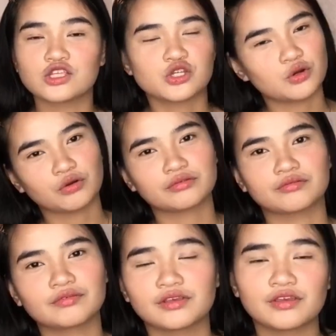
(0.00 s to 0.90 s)
Joke.
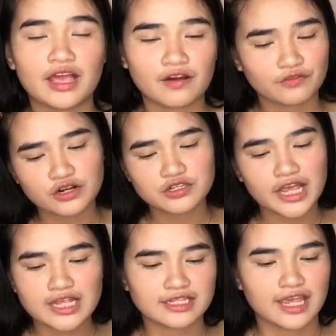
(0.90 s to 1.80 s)
Of course,
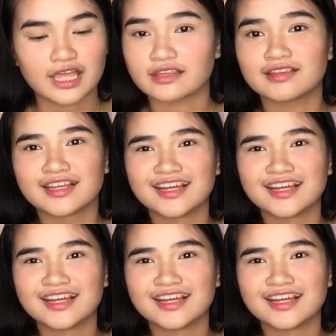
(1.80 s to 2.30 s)
you guys can.